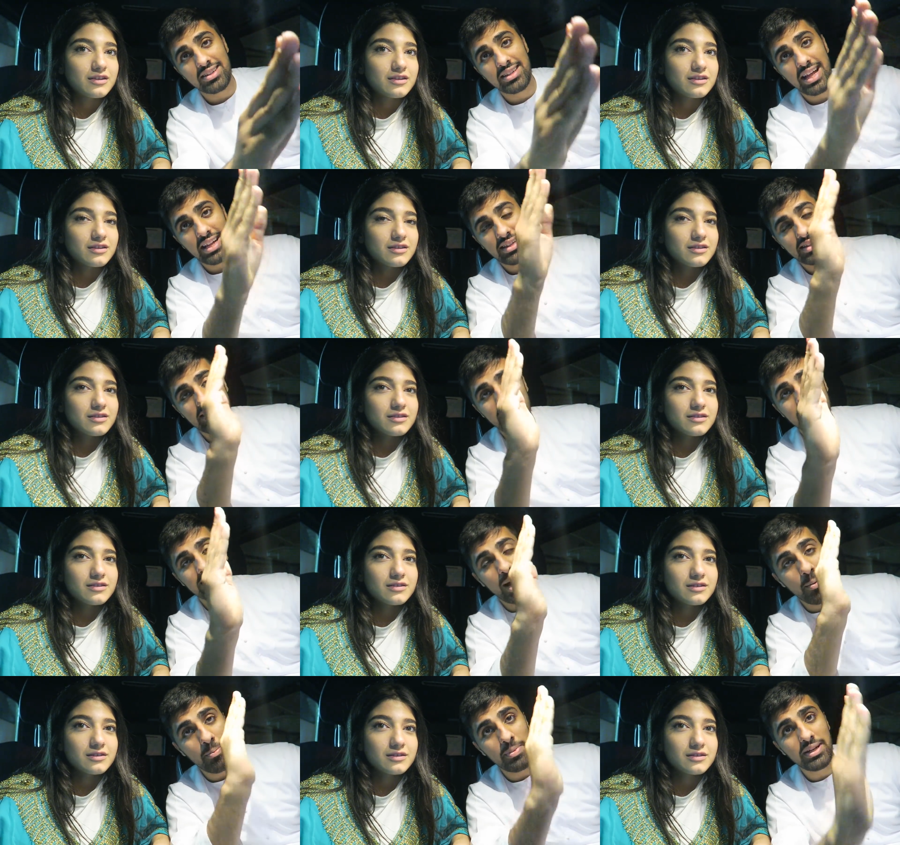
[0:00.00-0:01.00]
Speaker 1: The, the
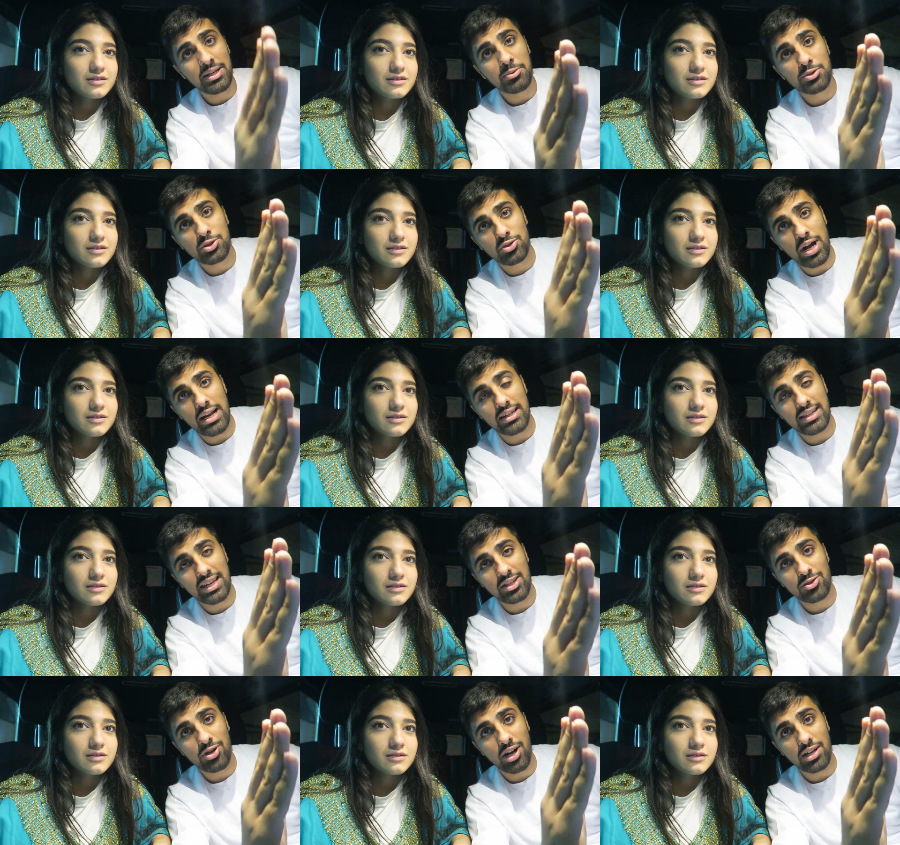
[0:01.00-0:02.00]
somebody was trying to
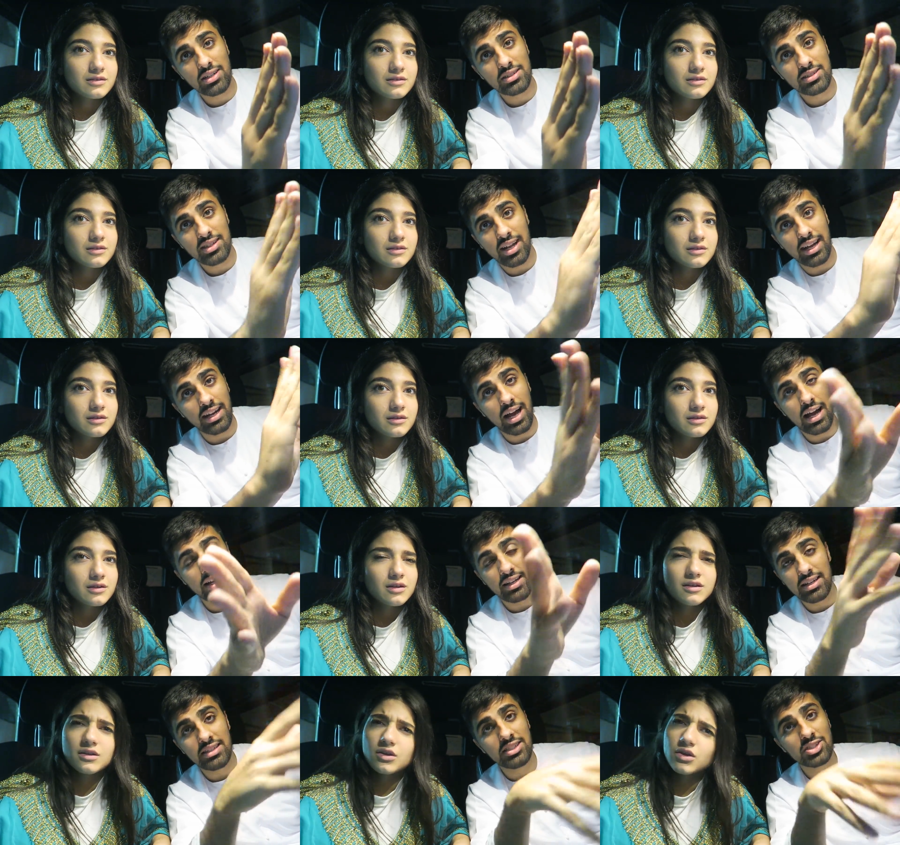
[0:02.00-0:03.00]
take drugs. Like, I,
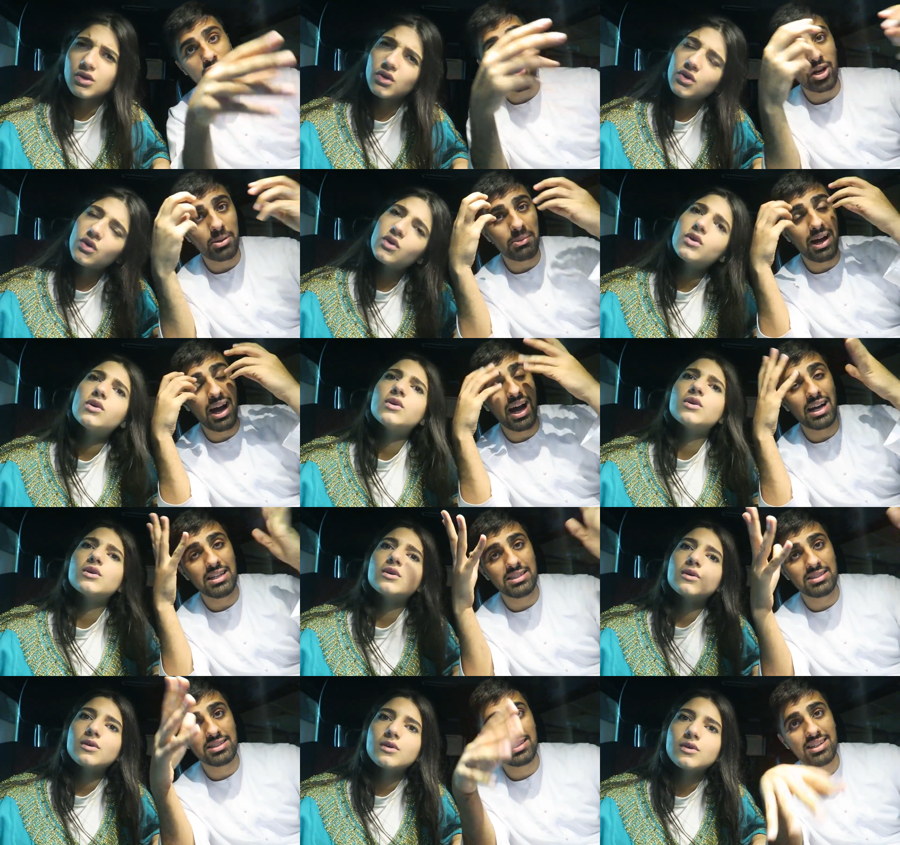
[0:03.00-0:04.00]
it just got in my
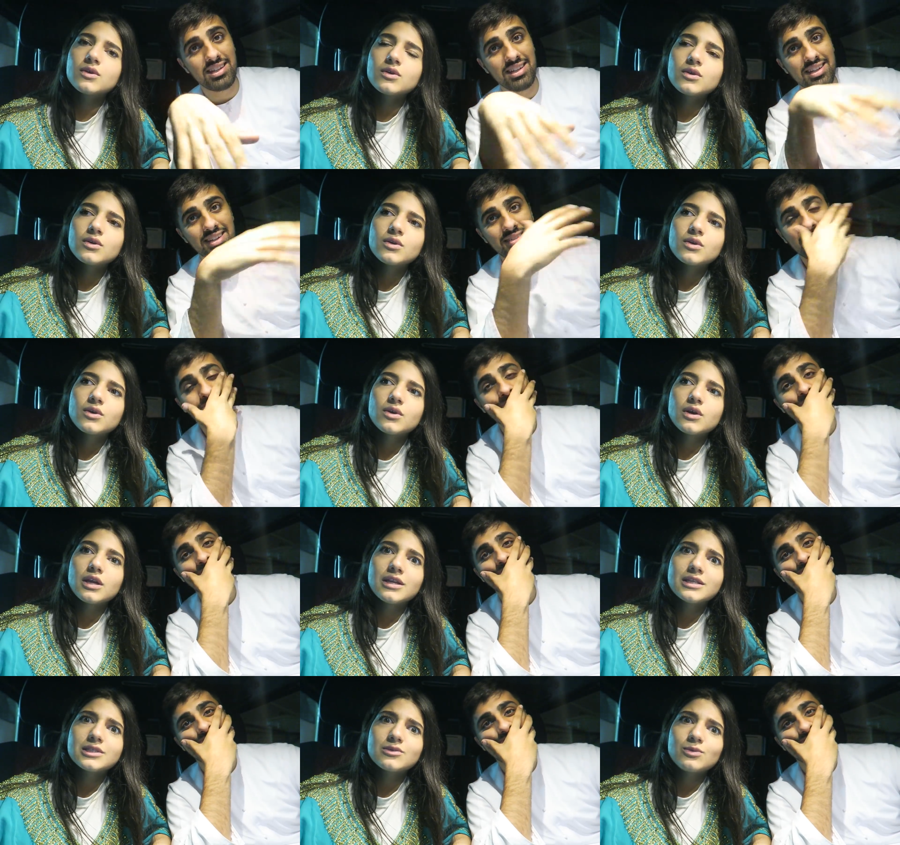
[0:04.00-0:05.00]
eyes.
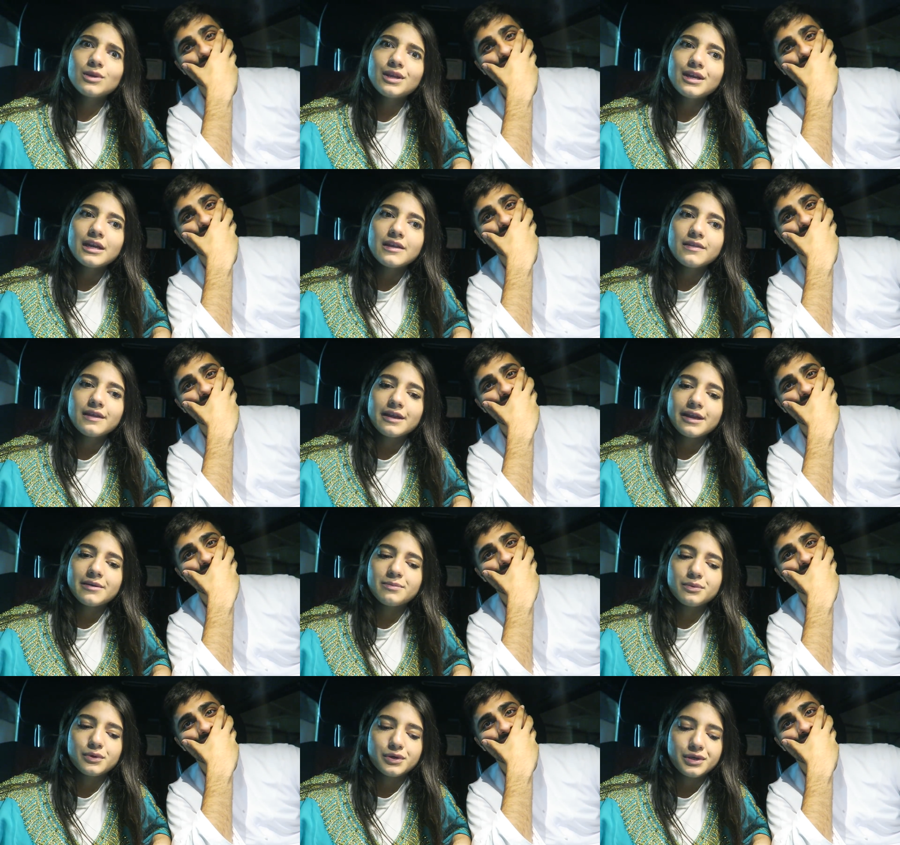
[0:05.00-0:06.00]
Speaker 2: In Sweden, in the
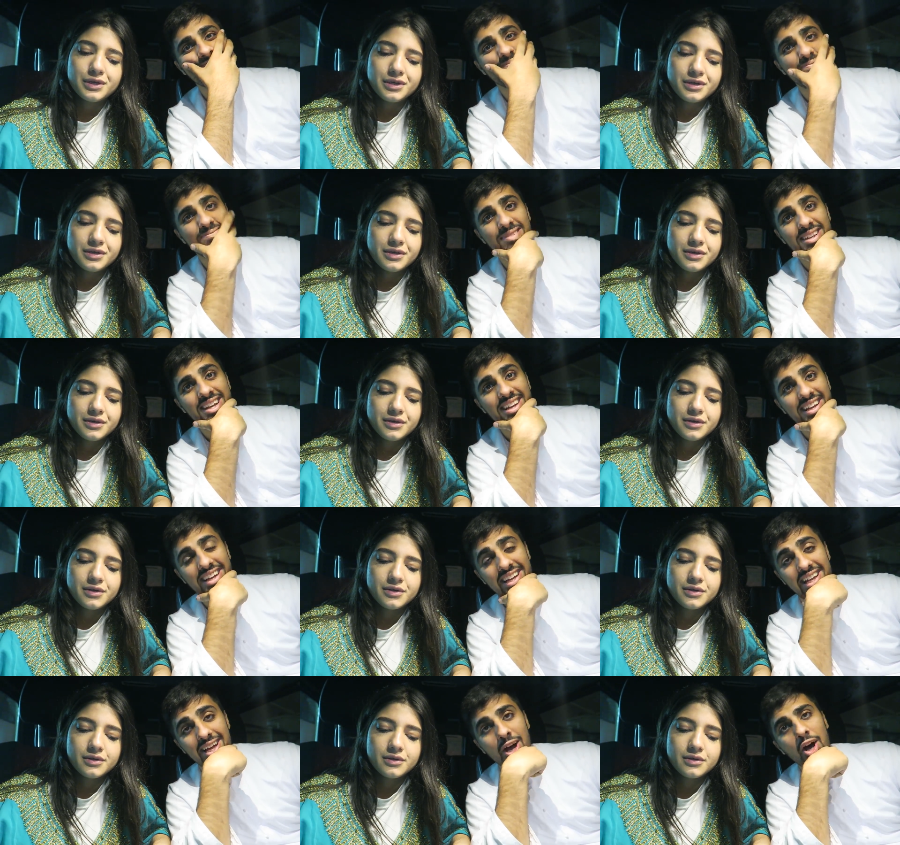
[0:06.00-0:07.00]
airport.
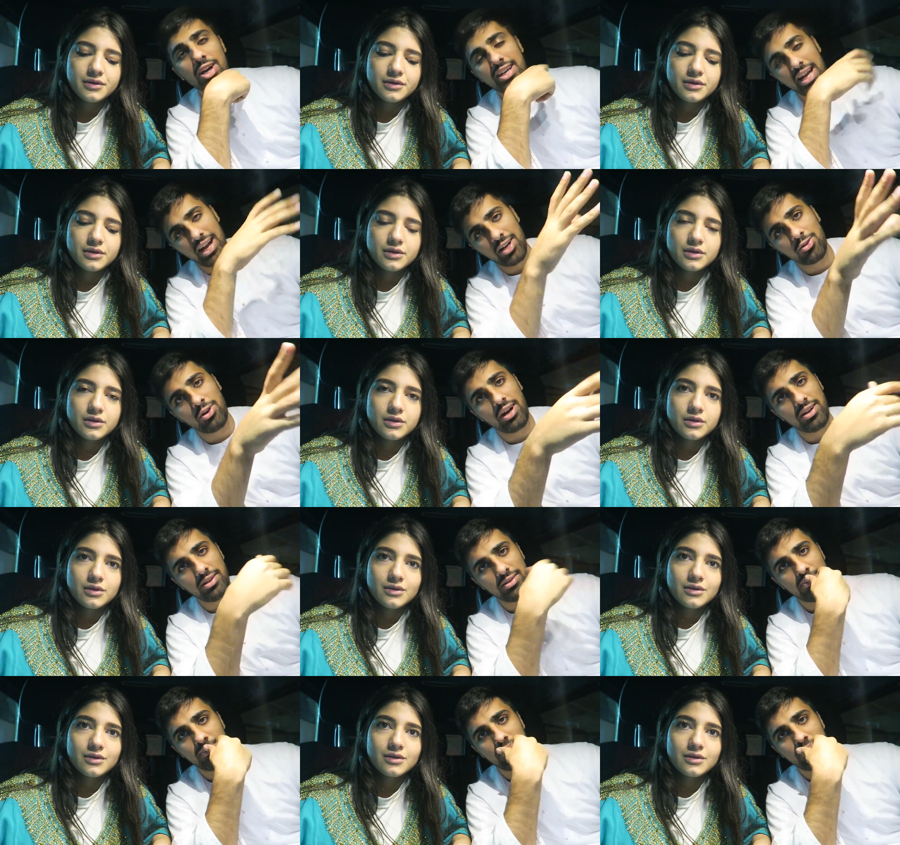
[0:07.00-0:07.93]
Okay, I cried.